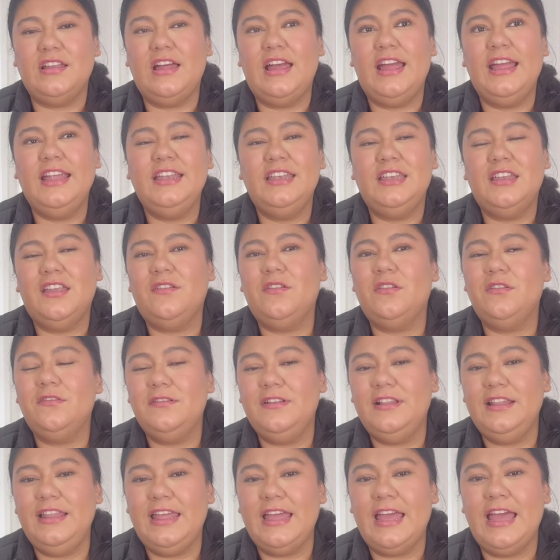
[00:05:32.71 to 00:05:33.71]
I never
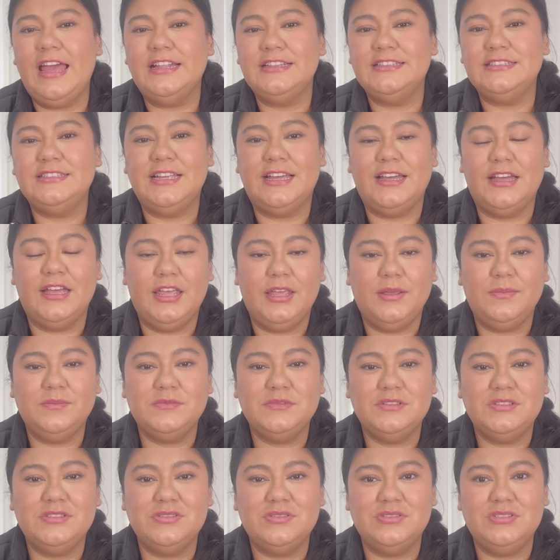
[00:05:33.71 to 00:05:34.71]
really had time
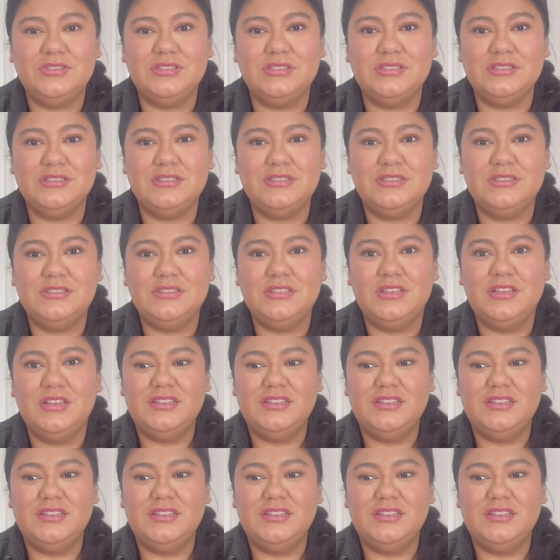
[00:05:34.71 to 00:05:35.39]
to just